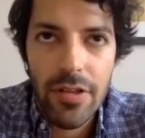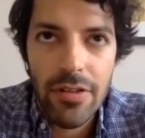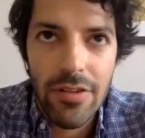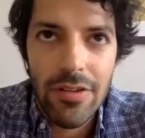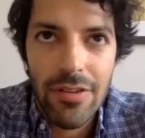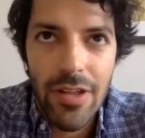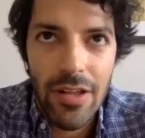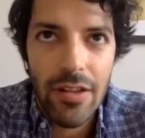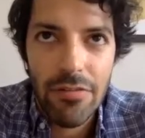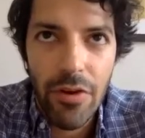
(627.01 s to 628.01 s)
and
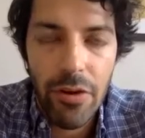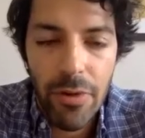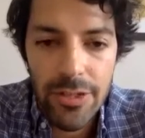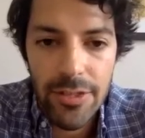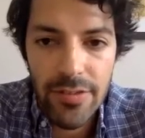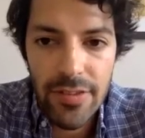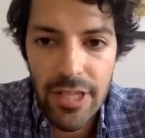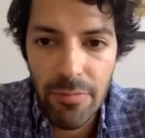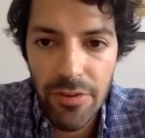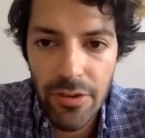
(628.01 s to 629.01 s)
that's very much the
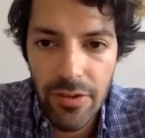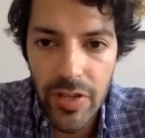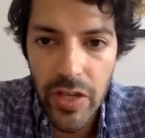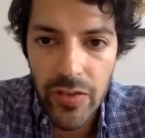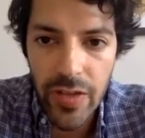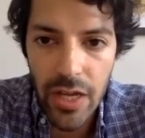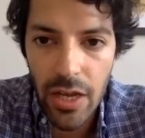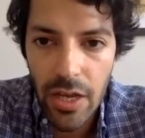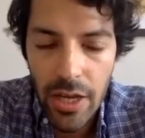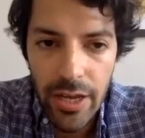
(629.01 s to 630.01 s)
Seedcamp view, is
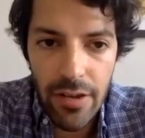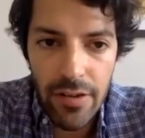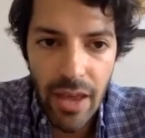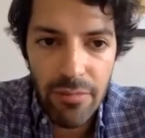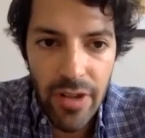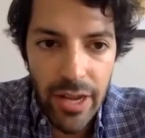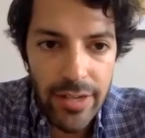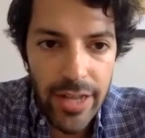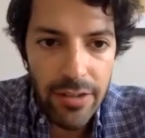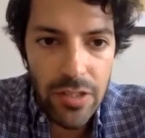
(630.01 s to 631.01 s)
that in times like
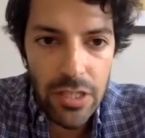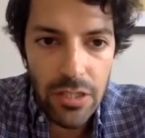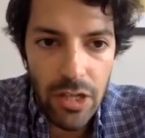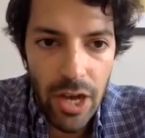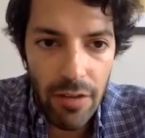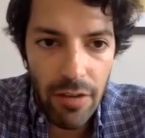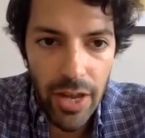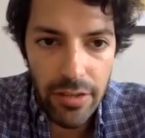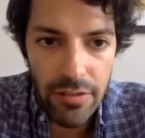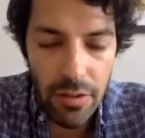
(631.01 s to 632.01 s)
that, you have
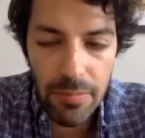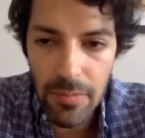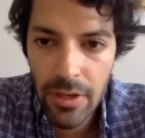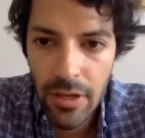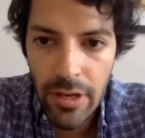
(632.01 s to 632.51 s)
like some